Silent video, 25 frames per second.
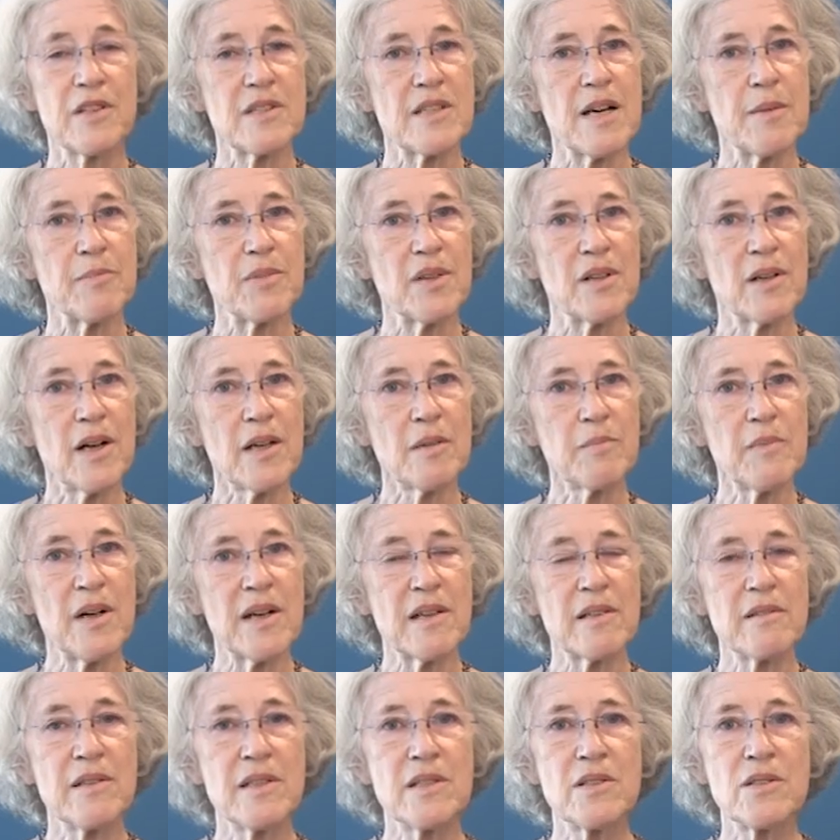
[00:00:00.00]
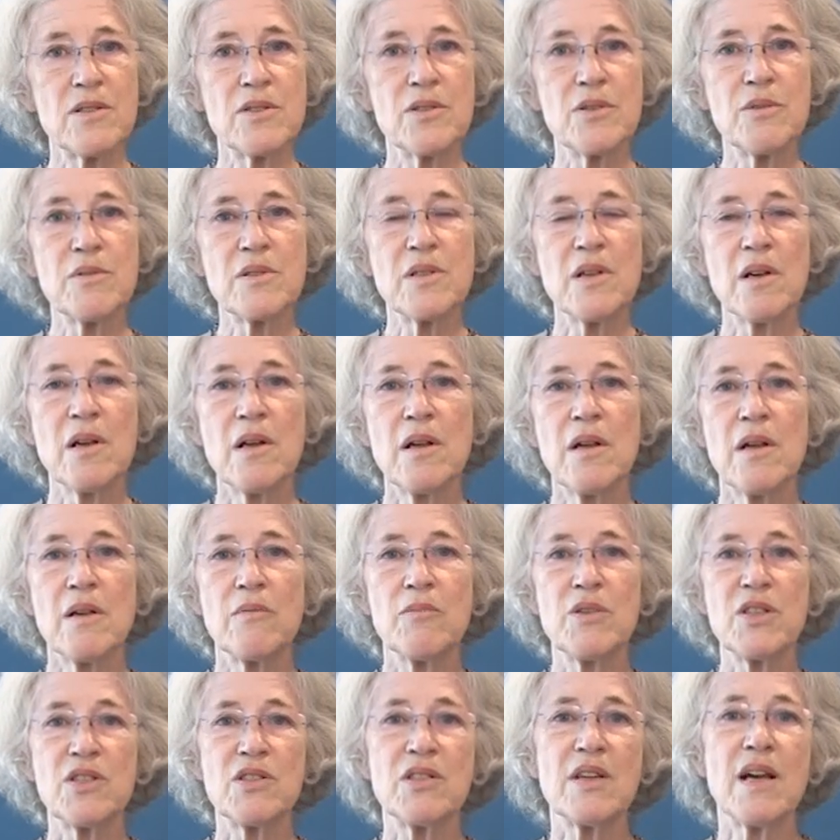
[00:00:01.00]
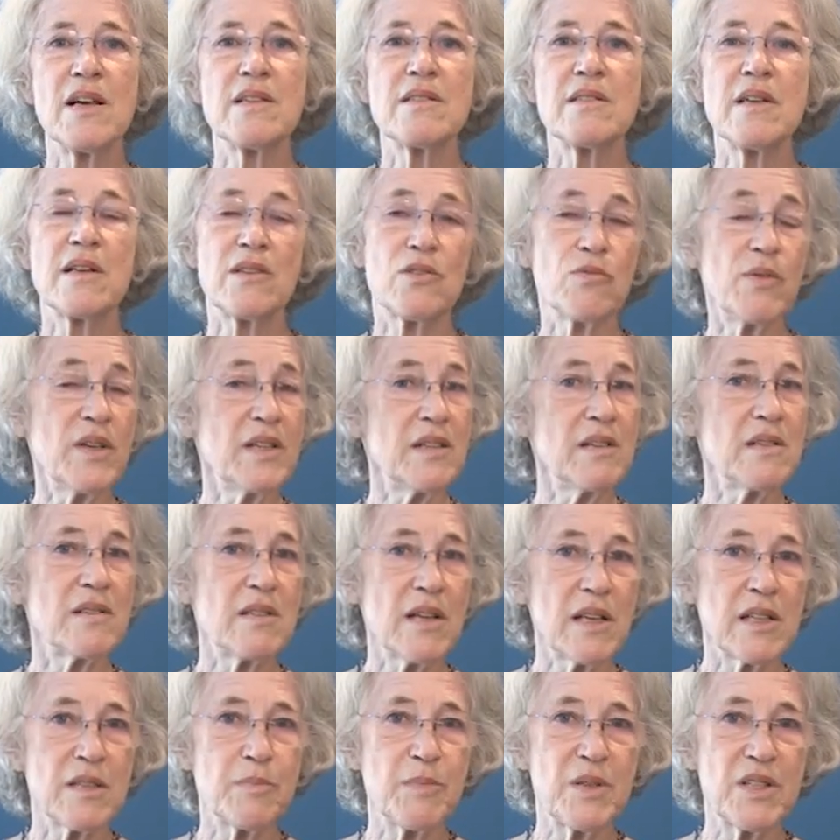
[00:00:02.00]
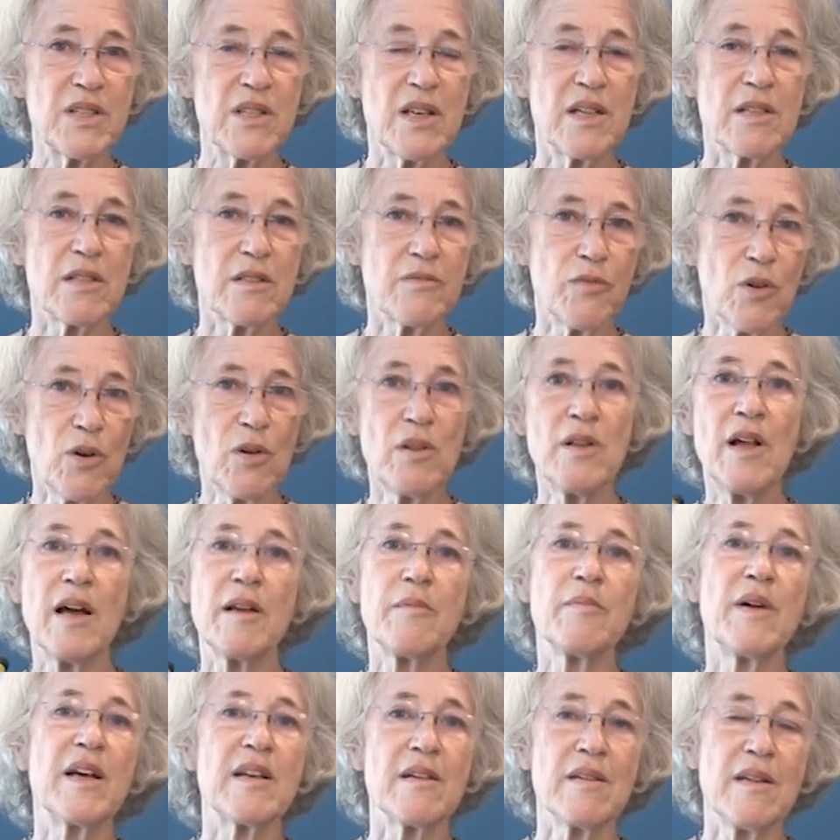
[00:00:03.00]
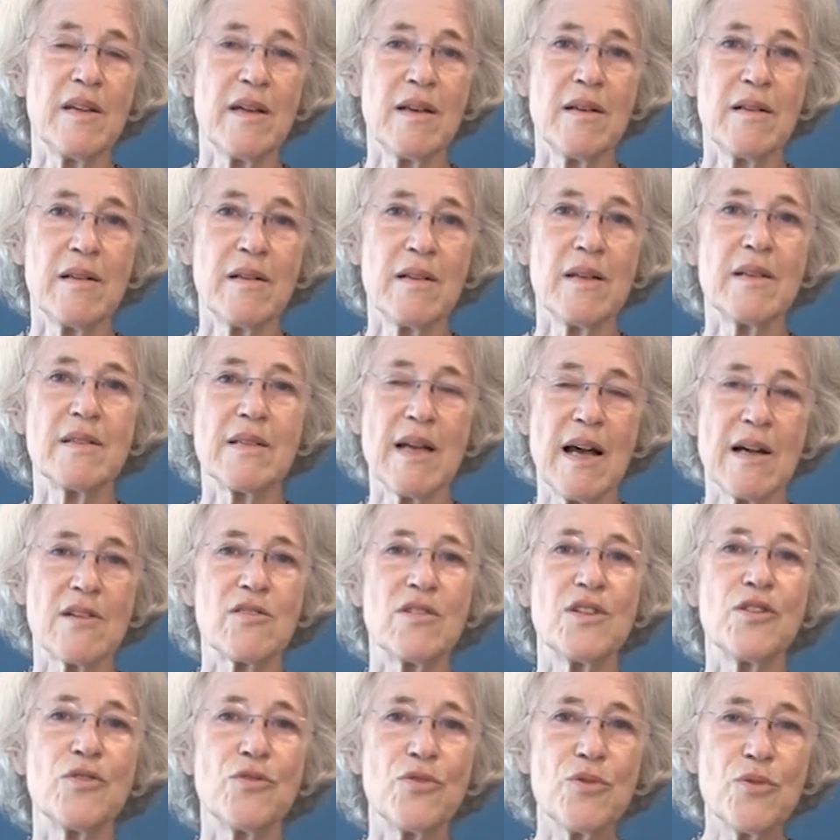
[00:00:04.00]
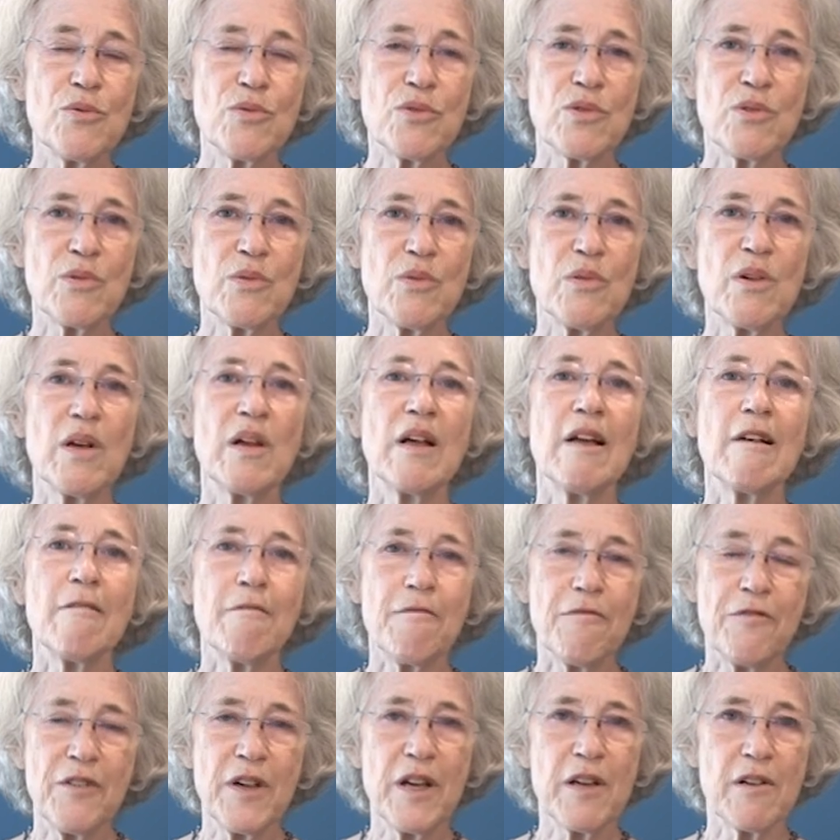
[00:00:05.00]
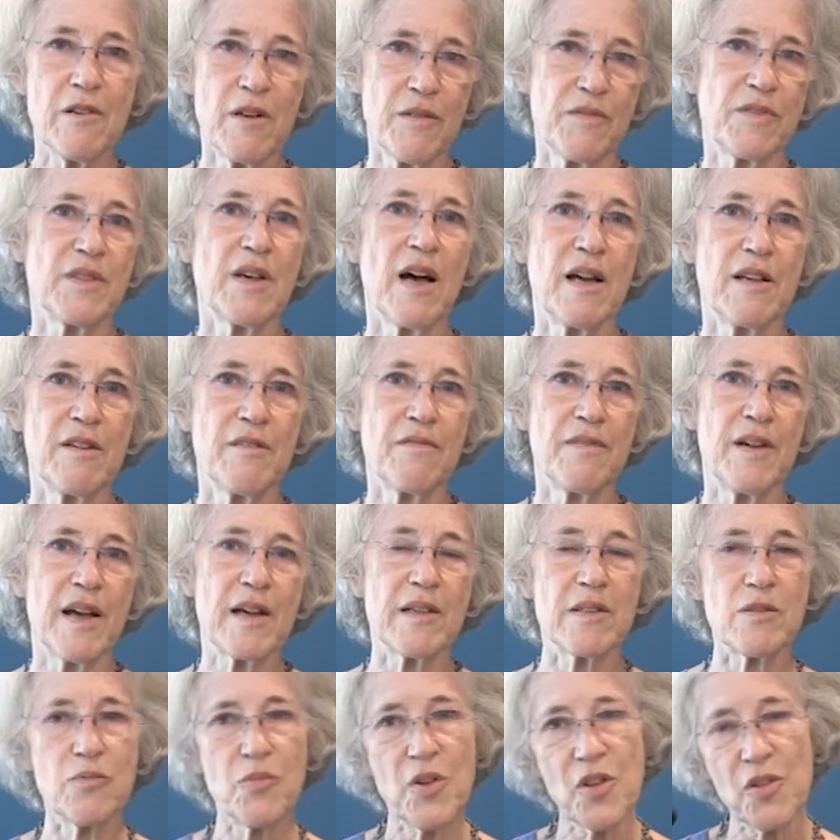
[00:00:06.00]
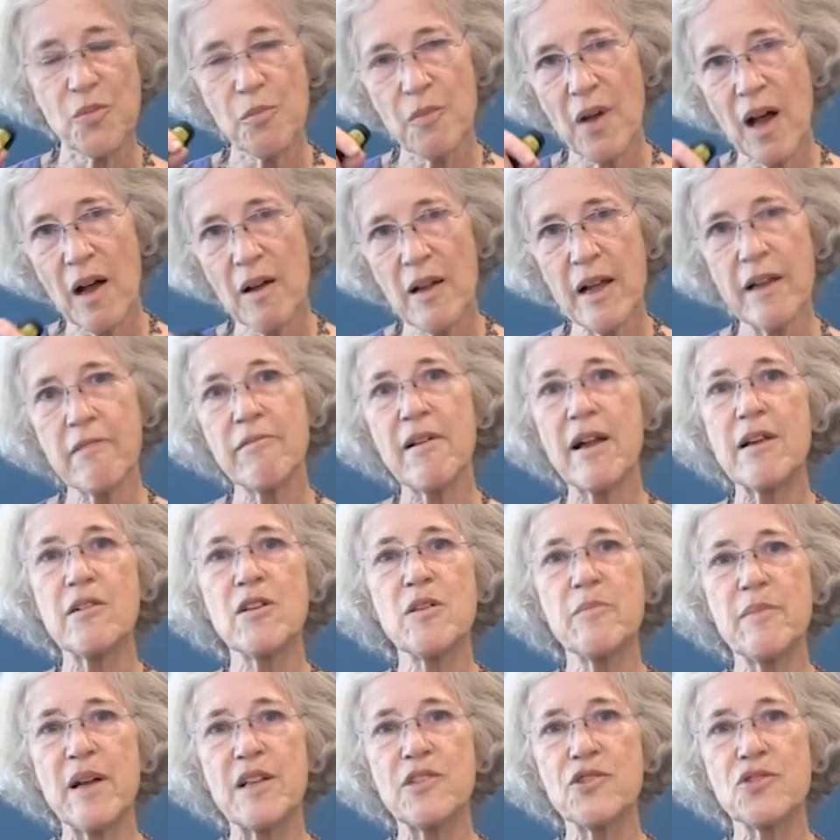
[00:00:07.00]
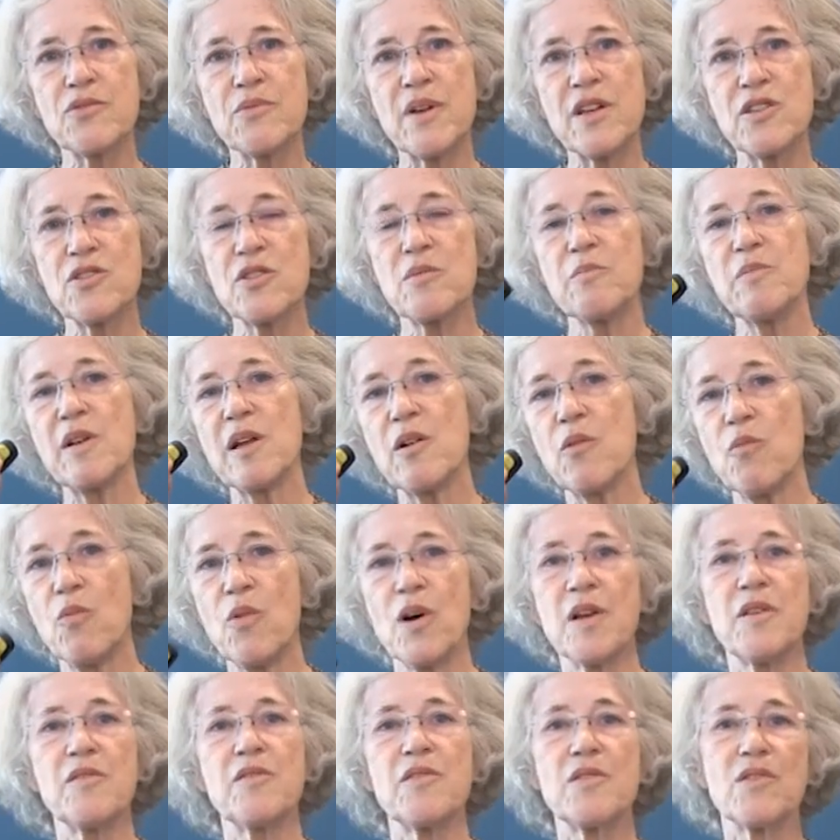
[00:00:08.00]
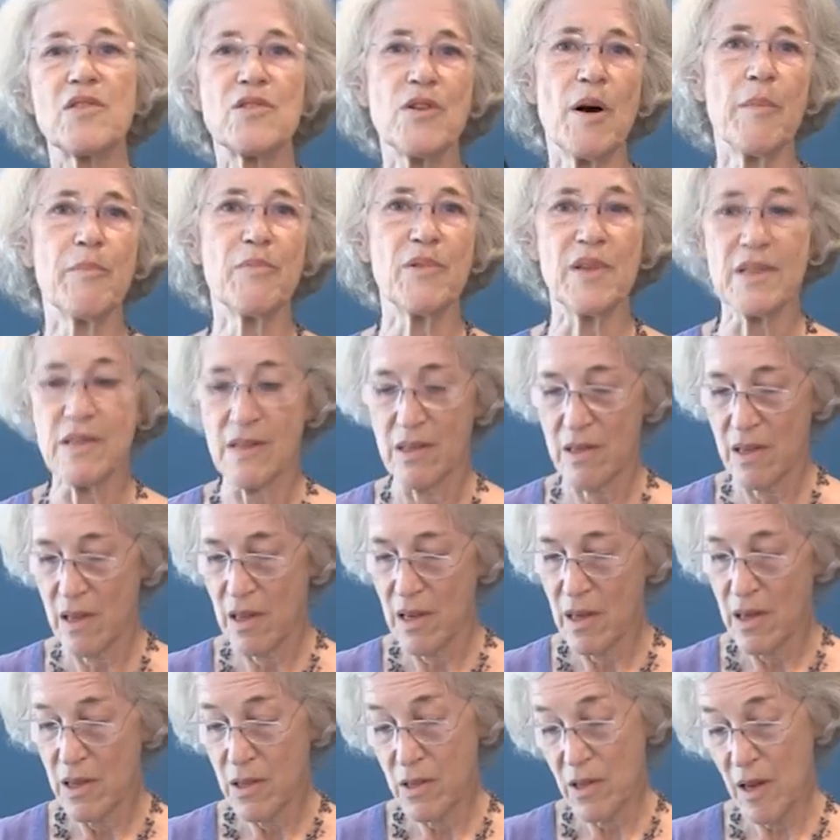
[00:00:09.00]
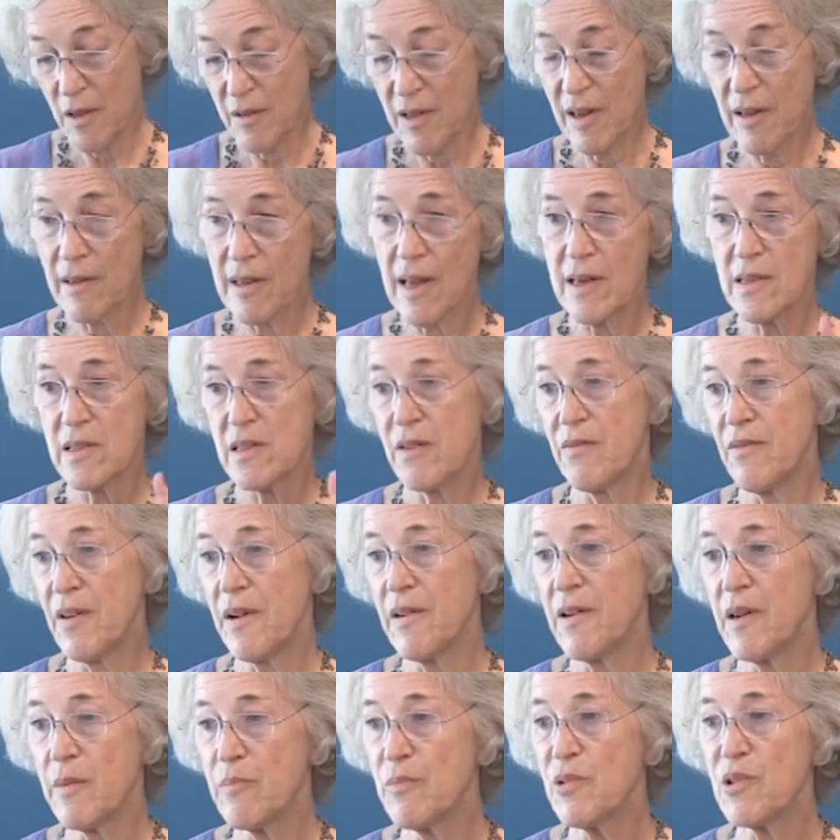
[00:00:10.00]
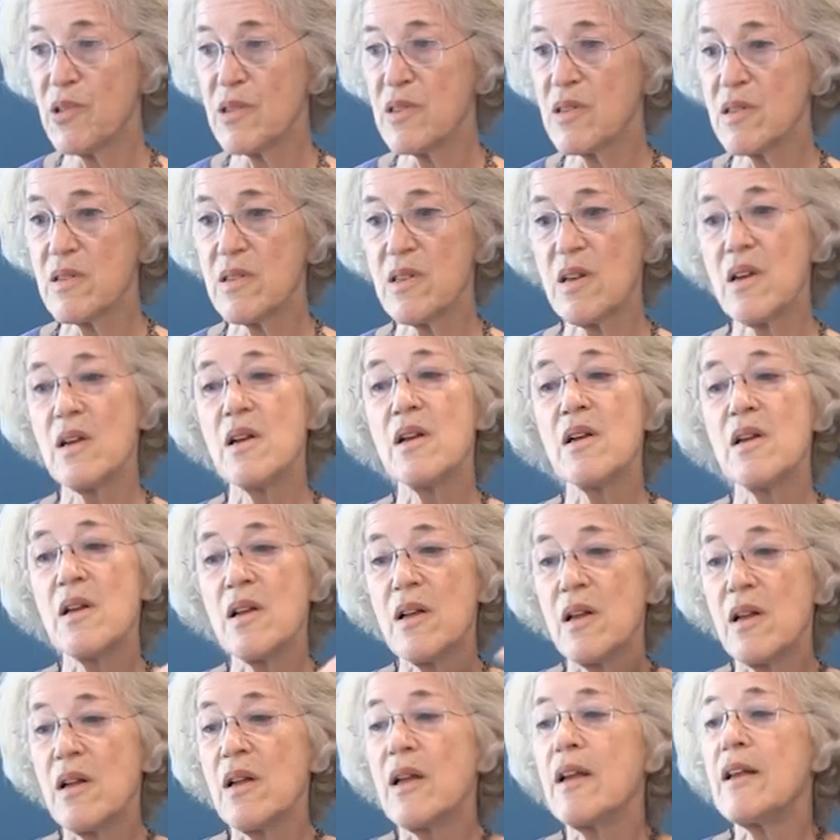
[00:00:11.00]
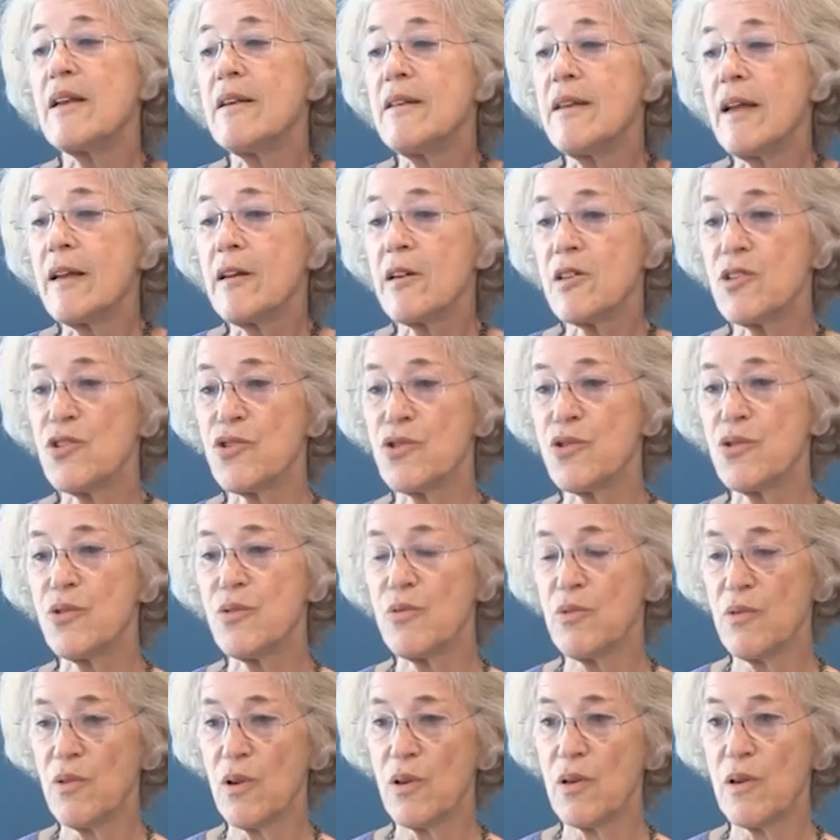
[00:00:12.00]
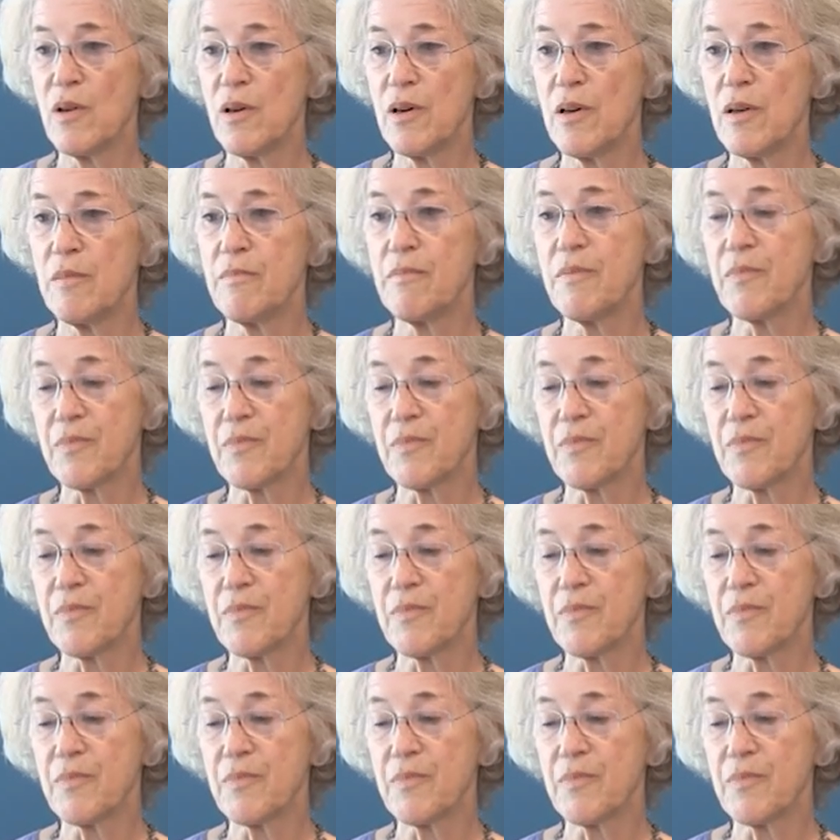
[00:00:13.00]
example, Guttmacher Institute, which says that 26% of all unmet need is actually due to fear of side effects, with irregular menstruation being one of the top ones. So I think that's a very important linkage to